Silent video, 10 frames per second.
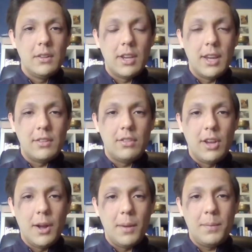tense
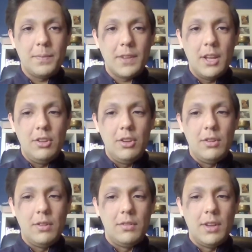up,
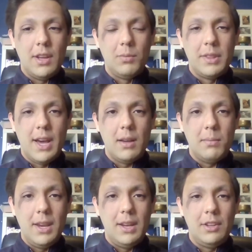and without
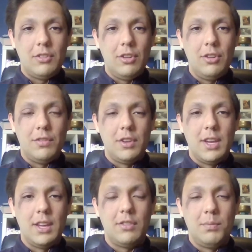meaning to, you
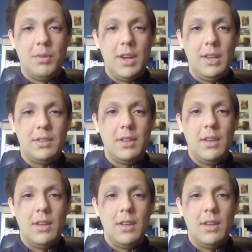forget to breathe.